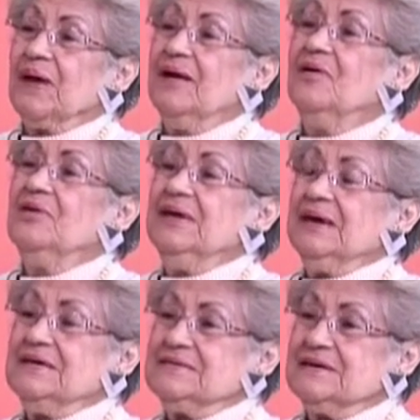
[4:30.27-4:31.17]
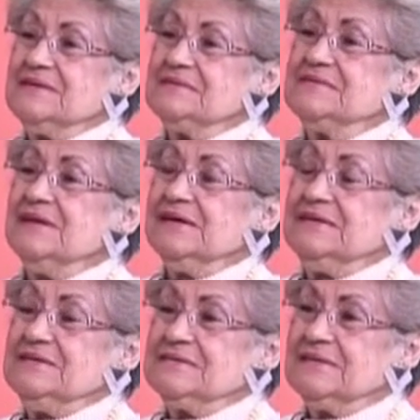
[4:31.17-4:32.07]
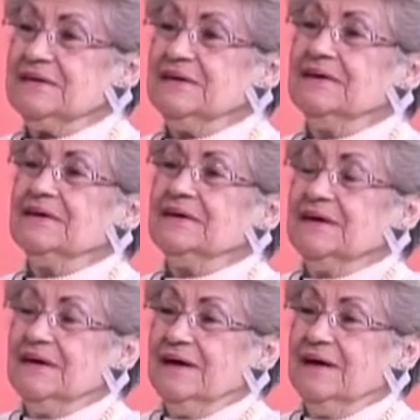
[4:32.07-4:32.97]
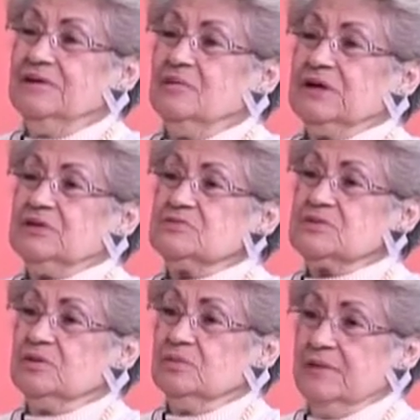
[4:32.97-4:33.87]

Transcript: Oh, yes, that's nice. And you went to school